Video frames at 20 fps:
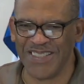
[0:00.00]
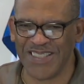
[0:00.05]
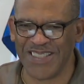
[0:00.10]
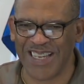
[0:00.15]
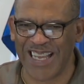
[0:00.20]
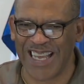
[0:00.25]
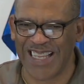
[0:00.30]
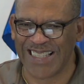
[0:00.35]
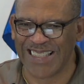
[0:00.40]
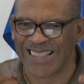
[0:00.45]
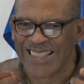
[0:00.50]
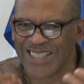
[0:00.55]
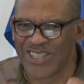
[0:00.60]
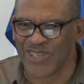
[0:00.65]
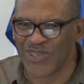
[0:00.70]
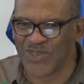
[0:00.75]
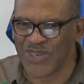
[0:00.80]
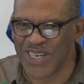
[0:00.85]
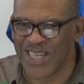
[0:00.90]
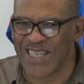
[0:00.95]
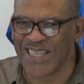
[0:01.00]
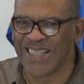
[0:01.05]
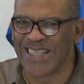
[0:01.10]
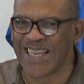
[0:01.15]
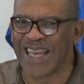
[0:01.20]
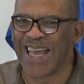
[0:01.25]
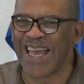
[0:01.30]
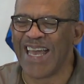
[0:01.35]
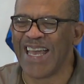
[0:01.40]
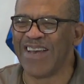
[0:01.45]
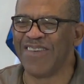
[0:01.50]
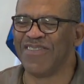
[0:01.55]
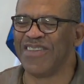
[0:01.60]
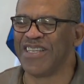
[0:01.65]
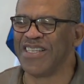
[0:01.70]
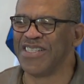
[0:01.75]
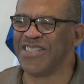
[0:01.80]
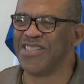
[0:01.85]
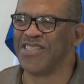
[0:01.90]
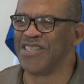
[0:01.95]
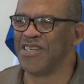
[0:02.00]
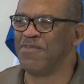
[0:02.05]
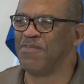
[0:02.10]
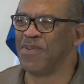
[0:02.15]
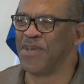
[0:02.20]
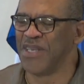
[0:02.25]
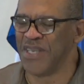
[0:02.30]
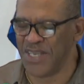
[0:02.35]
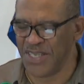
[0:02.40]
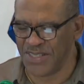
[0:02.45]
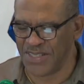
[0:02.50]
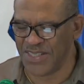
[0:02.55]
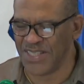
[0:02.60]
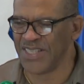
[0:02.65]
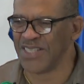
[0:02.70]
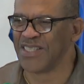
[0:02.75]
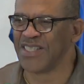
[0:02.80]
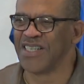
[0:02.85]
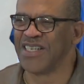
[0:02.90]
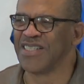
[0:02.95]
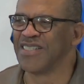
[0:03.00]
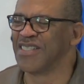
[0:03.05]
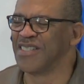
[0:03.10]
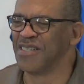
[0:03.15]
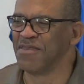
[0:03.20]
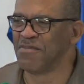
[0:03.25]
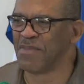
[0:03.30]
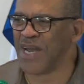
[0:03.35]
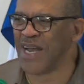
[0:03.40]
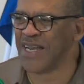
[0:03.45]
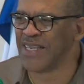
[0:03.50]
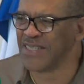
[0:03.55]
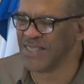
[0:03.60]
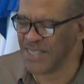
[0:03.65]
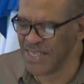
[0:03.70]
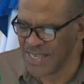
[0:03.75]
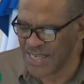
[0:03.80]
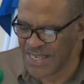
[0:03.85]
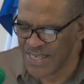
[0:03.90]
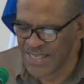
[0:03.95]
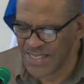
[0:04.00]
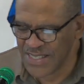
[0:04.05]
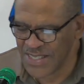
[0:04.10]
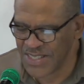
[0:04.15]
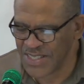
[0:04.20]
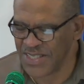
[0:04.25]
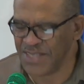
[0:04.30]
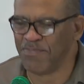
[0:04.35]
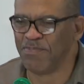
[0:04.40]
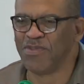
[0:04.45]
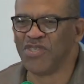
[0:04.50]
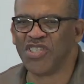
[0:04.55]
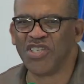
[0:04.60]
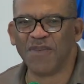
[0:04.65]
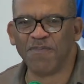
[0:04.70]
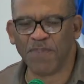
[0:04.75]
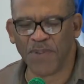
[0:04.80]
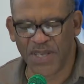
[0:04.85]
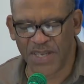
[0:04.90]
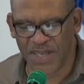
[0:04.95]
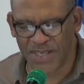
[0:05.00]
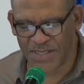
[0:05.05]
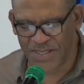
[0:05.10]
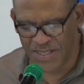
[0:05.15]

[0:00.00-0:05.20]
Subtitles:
that you need to have this GPS, this customized GPS